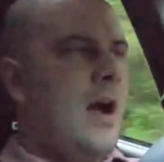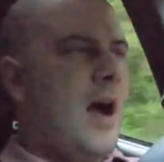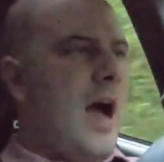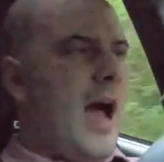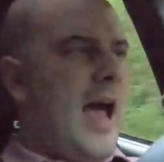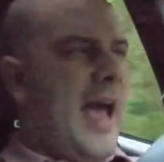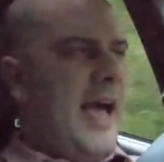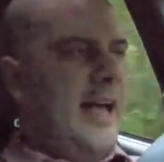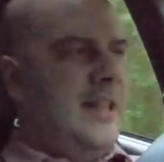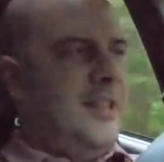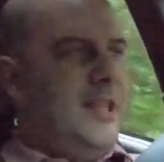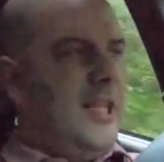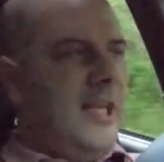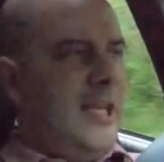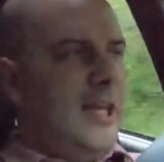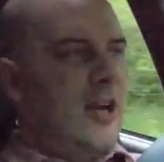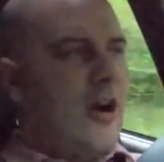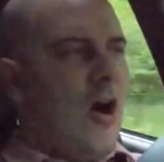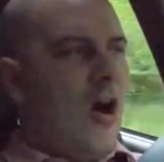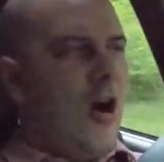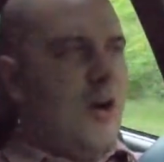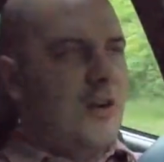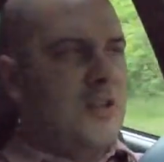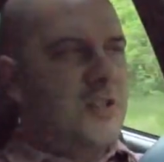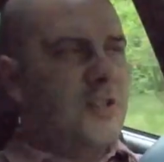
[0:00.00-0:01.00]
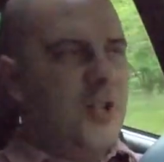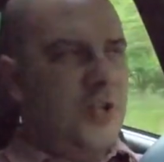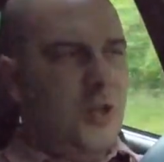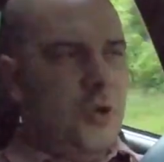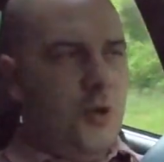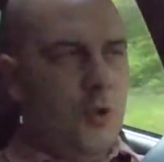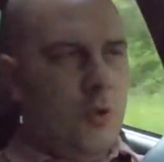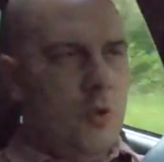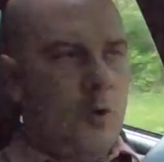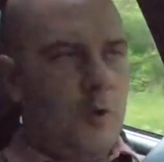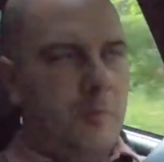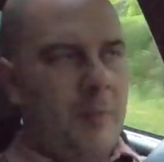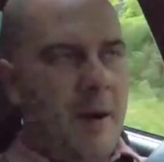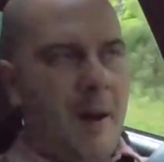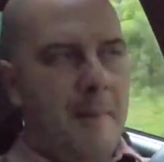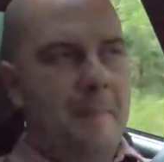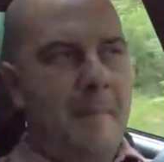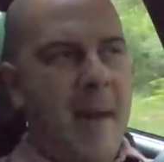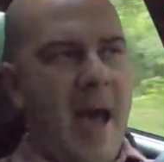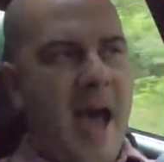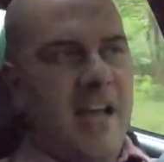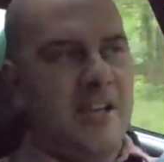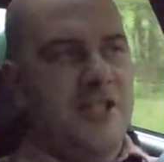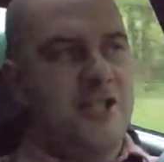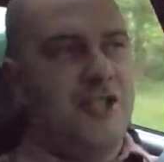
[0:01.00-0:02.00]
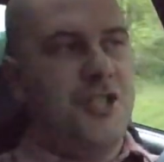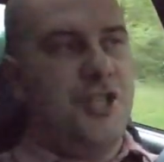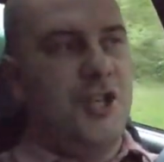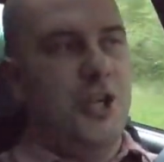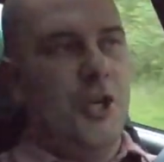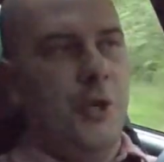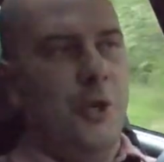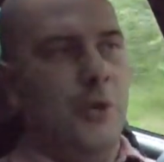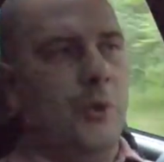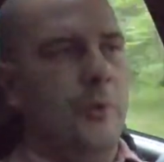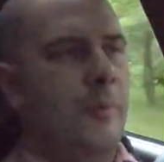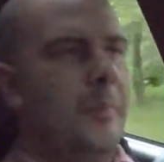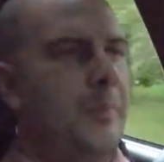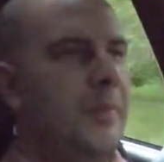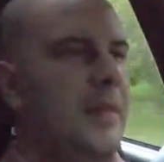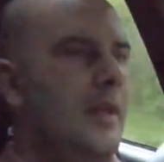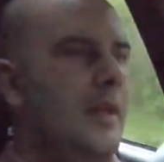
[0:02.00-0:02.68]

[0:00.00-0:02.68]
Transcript: I had the car tuned by Matt Shue.